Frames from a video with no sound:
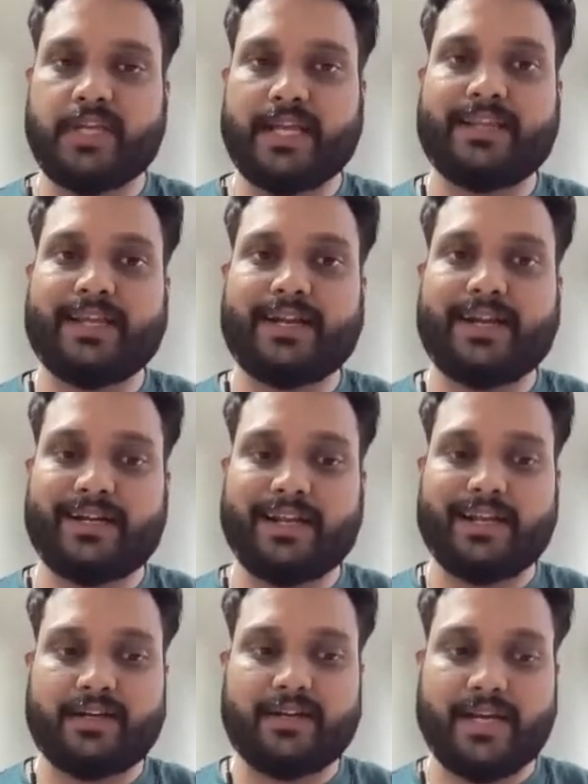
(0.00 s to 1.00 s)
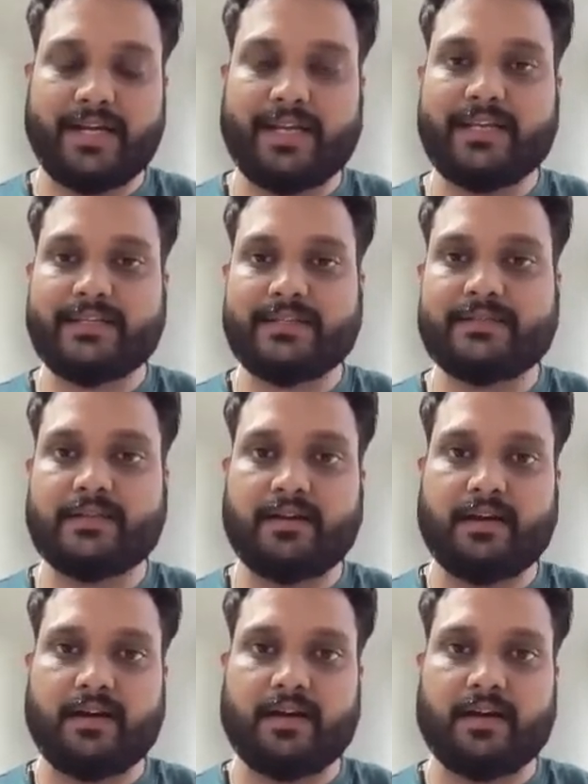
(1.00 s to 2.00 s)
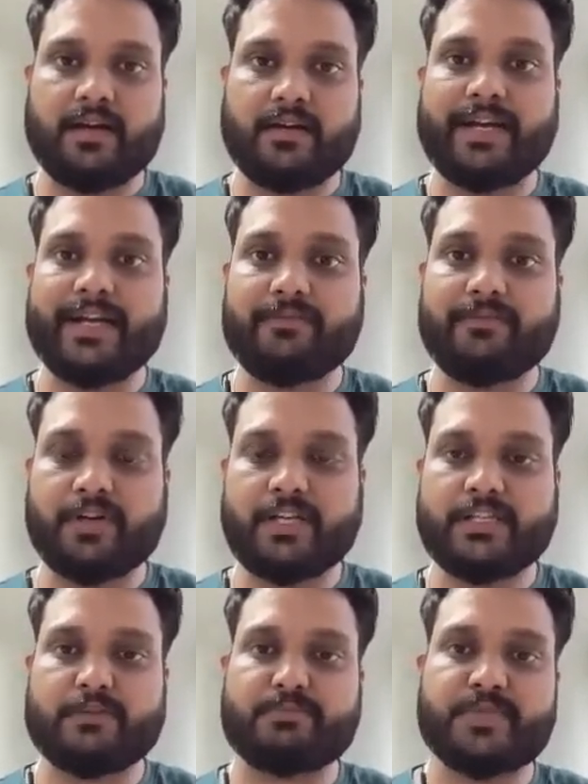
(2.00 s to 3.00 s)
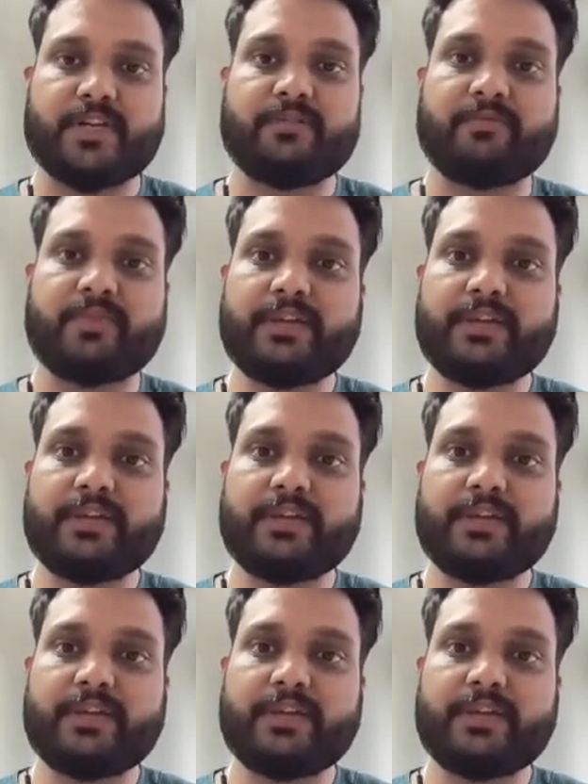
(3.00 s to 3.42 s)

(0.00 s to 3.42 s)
get that data, like data is ready for consumption.